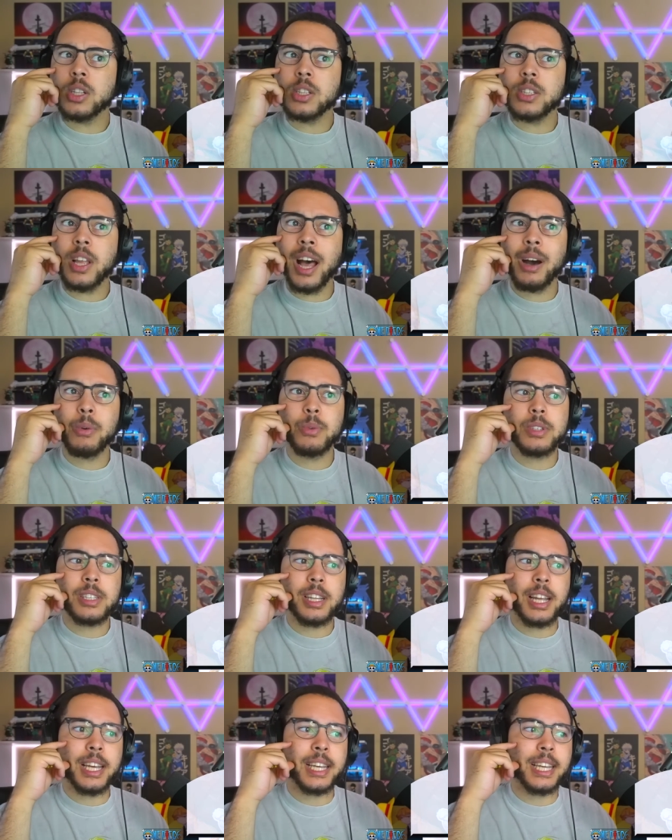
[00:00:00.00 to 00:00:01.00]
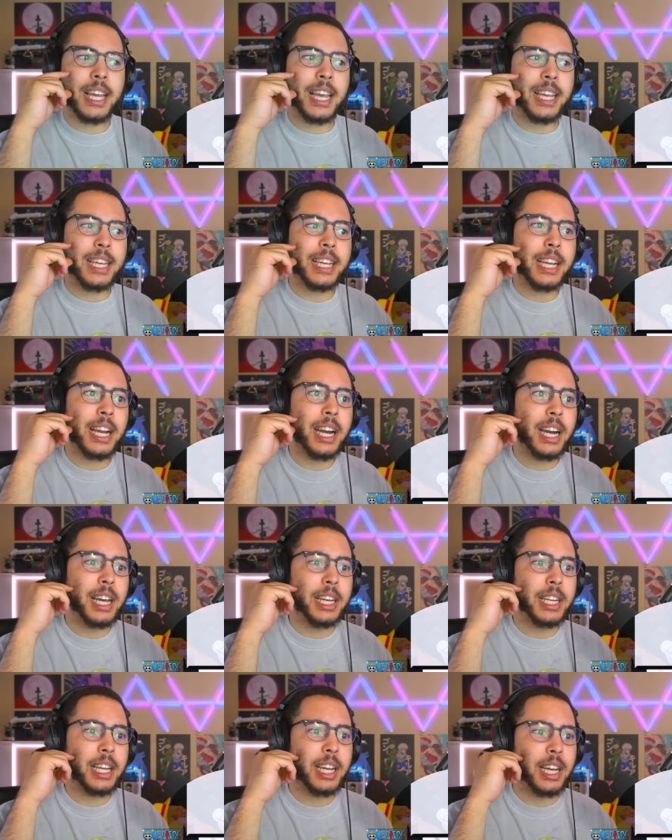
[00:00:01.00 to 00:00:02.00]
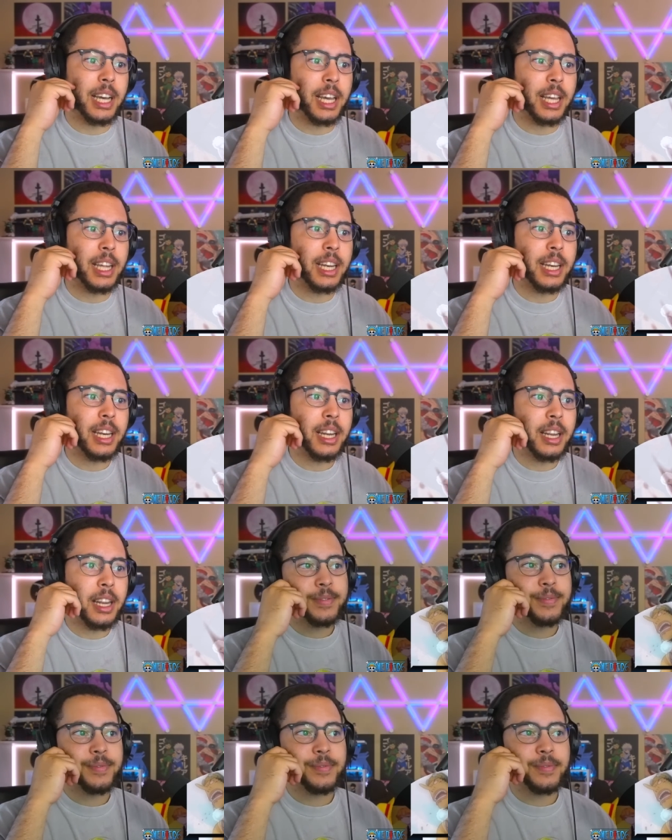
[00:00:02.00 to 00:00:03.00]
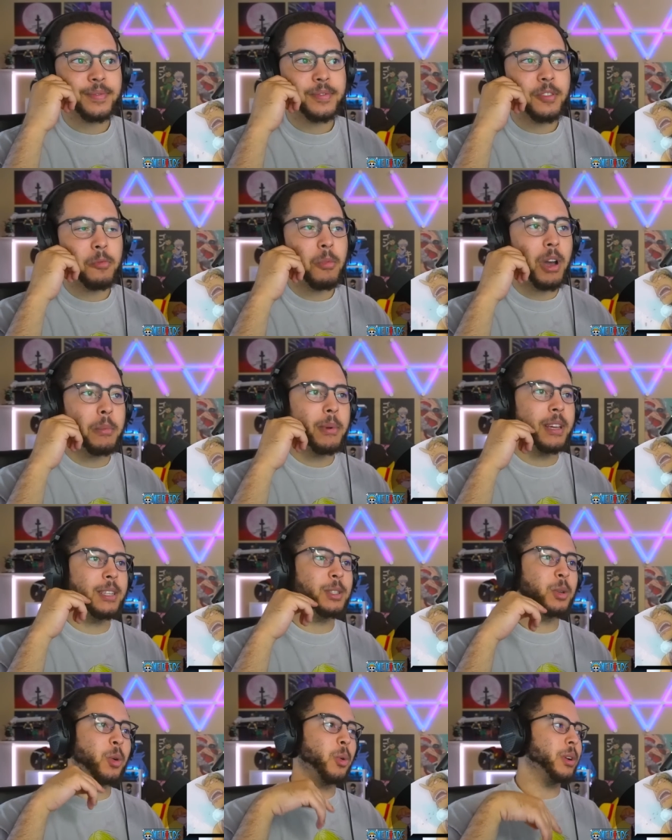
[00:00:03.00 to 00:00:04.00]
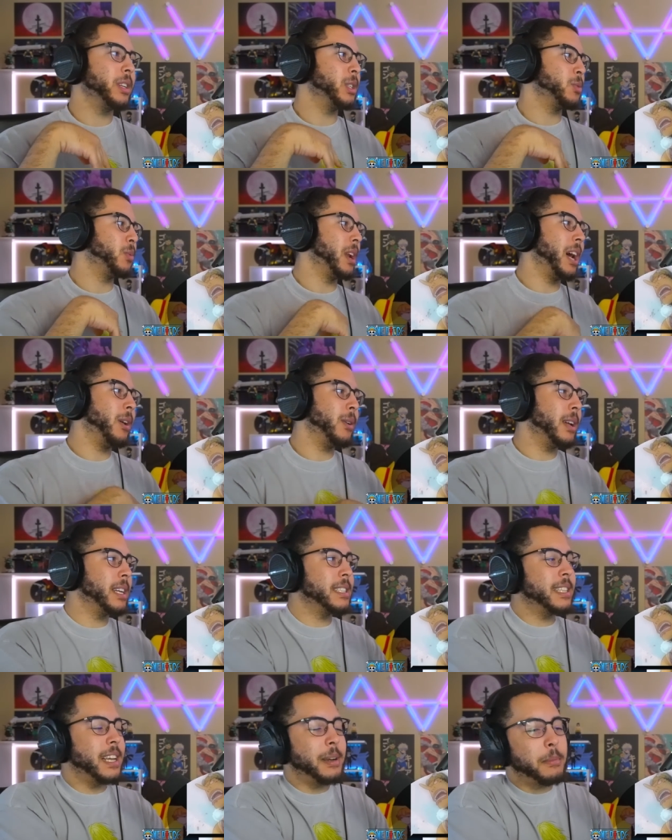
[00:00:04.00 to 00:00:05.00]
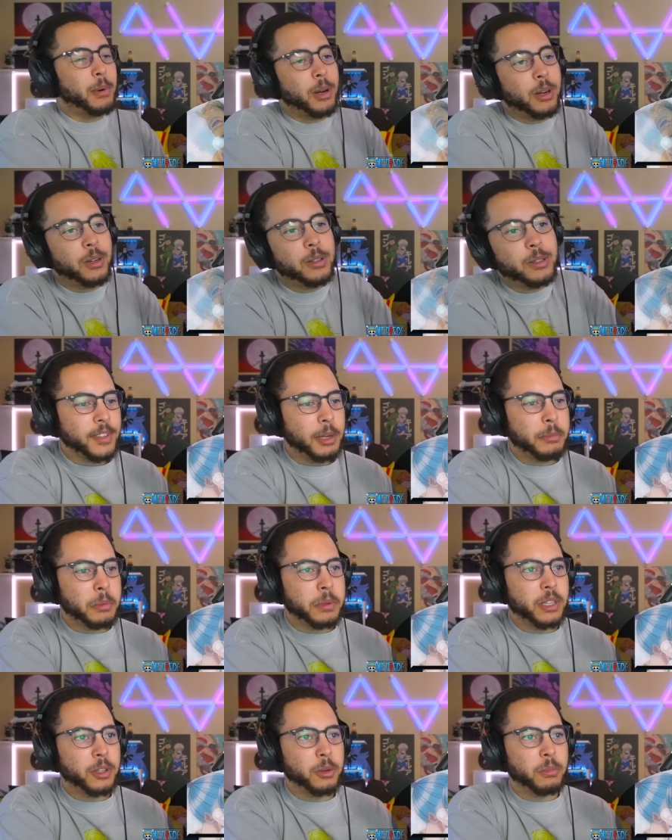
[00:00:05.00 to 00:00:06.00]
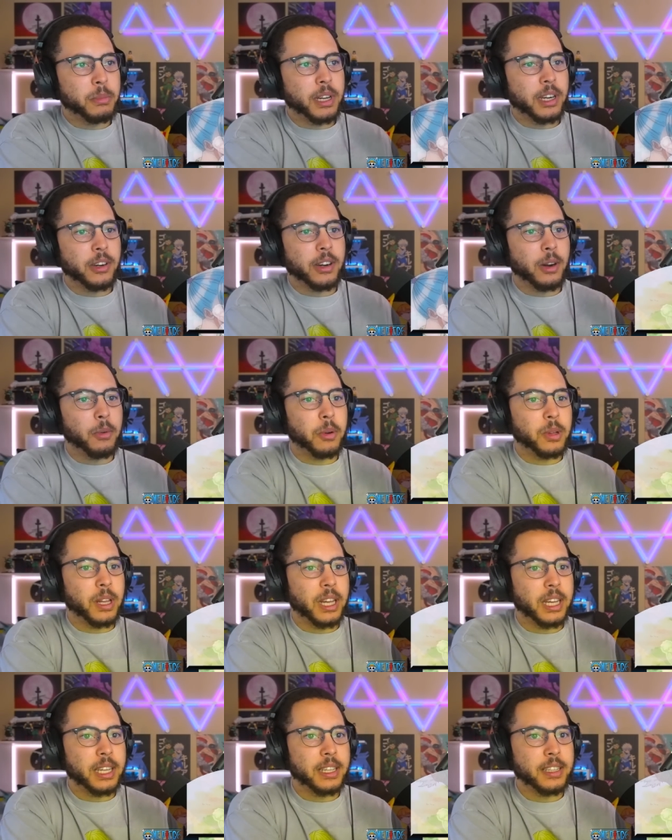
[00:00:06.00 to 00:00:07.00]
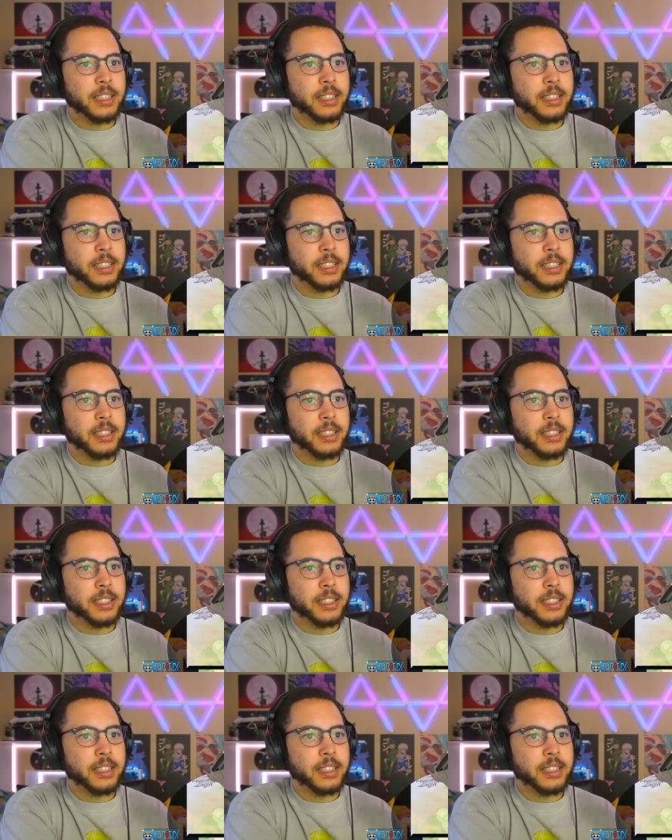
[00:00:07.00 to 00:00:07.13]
That was like a cut cut. If my man Dorry just went out like that, bro, I'm gonna be a little butthurt, I won't lie.